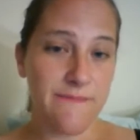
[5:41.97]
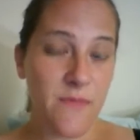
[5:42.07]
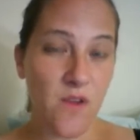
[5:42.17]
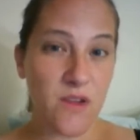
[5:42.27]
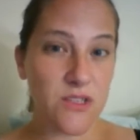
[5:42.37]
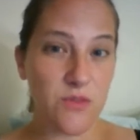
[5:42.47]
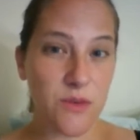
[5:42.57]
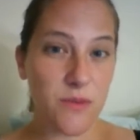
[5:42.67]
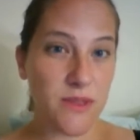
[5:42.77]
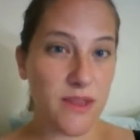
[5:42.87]
I just want
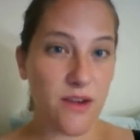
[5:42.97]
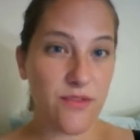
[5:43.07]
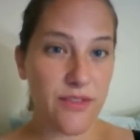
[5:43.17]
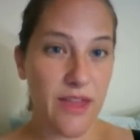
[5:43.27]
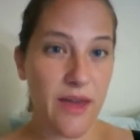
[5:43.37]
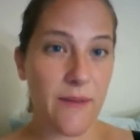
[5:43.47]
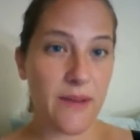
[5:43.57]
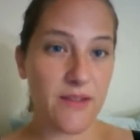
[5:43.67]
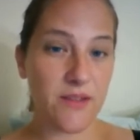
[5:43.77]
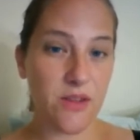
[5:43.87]
to be there for them. And
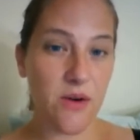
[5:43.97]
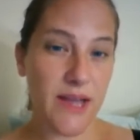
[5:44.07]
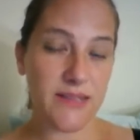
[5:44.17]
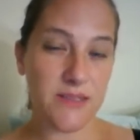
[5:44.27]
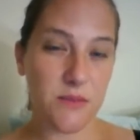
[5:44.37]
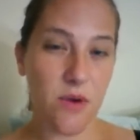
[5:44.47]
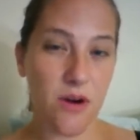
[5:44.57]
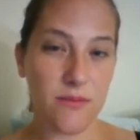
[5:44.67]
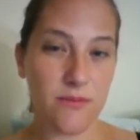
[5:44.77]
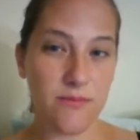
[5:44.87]
even though I had some
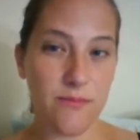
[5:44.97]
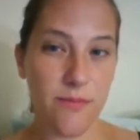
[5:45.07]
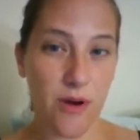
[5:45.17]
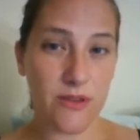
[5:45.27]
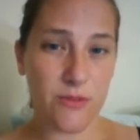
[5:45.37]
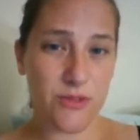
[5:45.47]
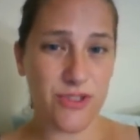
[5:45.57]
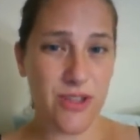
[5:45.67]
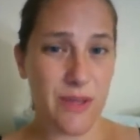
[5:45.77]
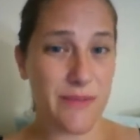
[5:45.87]
hard parts,
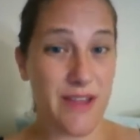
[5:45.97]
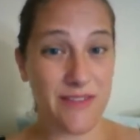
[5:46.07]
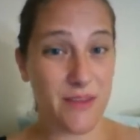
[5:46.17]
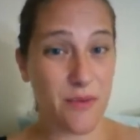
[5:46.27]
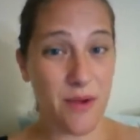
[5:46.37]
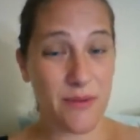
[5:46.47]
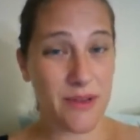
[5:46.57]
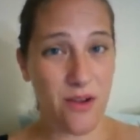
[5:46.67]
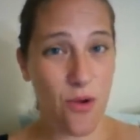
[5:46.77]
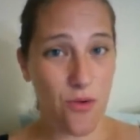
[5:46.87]
which I'm definitely probably
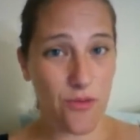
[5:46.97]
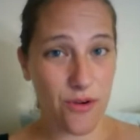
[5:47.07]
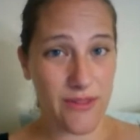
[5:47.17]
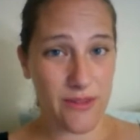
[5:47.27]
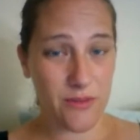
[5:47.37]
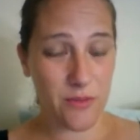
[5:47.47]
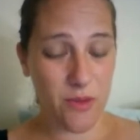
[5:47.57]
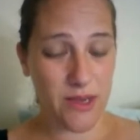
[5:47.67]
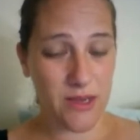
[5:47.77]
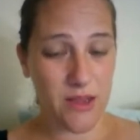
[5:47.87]
not over at this
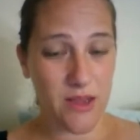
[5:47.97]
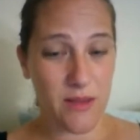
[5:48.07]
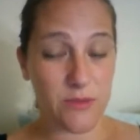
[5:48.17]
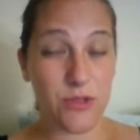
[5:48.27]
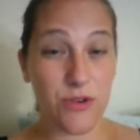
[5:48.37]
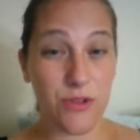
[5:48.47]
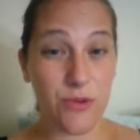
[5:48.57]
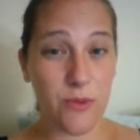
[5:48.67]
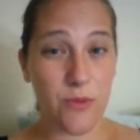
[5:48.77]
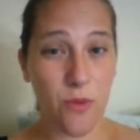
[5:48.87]
point, I'm sure there'll
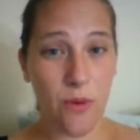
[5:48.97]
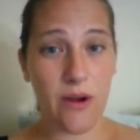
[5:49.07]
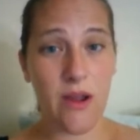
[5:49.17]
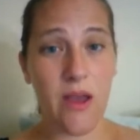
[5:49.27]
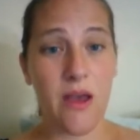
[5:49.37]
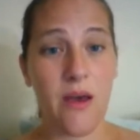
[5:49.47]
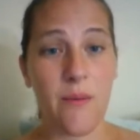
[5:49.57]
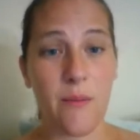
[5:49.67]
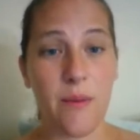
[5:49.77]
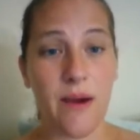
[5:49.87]
be more,
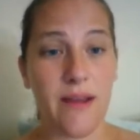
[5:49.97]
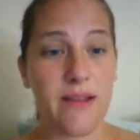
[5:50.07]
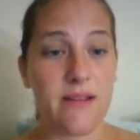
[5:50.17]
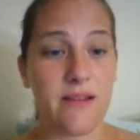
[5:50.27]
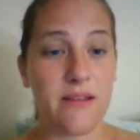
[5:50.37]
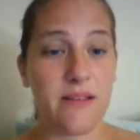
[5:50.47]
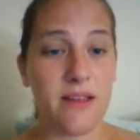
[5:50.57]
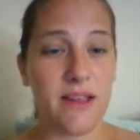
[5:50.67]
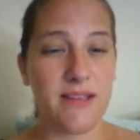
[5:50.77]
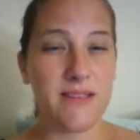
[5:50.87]
but
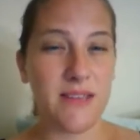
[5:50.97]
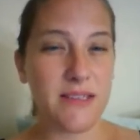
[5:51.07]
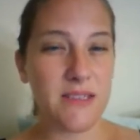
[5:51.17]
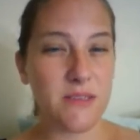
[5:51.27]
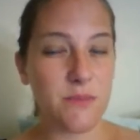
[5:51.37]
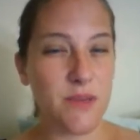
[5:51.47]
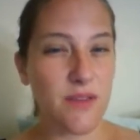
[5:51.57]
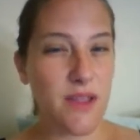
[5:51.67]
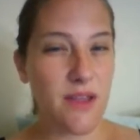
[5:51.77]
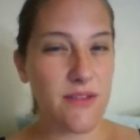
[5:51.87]
it's nice to be on
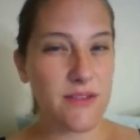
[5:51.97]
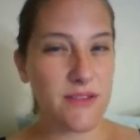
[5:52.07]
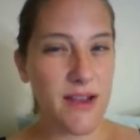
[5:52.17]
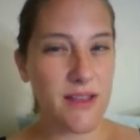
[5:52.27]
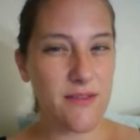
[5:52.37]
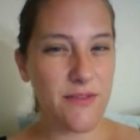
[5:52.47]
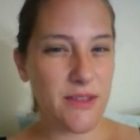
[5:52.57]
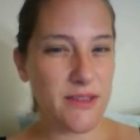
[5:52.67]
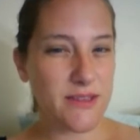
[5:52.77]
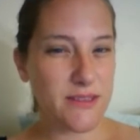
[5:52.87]
the other side of the
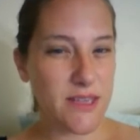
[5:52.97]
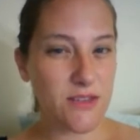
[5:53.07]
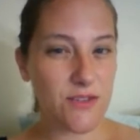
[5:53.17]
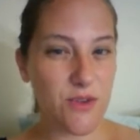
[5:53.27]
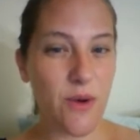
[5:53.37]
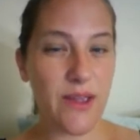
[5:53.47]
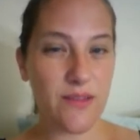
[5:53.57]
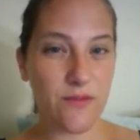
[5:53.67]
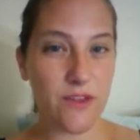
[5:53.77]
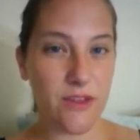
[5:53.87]
feeling sick so I can
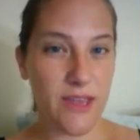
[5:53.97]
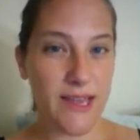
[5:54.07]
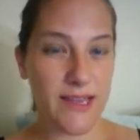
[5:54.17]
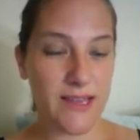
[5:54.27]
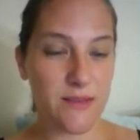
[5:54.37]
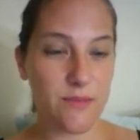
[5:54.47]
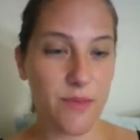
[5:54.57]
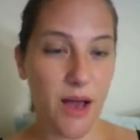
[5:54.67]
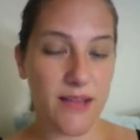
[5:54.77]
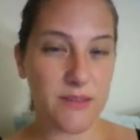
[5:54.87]
feel like I could
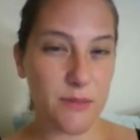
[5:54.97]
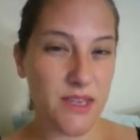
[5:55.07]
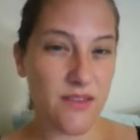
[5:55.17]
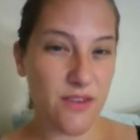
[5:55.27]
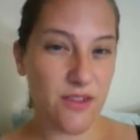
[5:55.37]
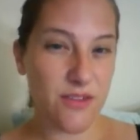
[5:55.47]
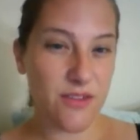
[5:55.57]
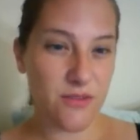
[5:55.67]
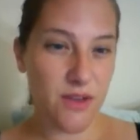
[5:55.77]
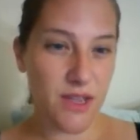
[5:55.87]
possibly give others
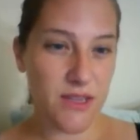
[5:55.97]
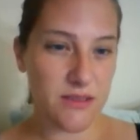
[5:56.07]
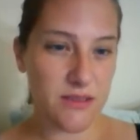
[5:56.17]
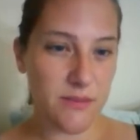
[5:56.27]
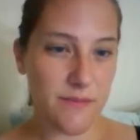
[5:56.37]
advice.